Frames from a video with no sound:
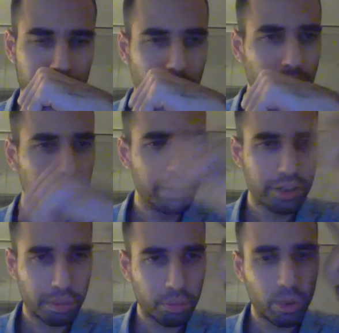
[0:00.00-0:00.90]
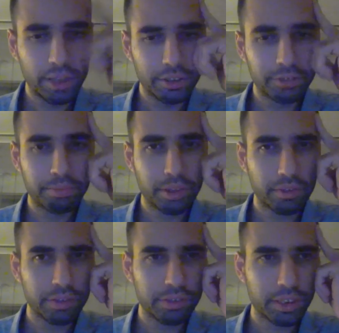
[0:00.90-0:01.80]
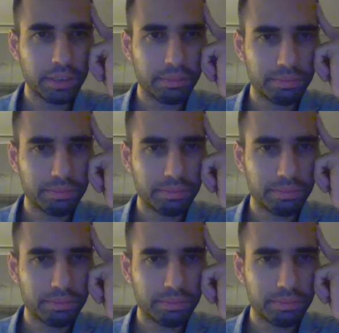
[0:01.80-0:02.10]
Where the bishop was previously.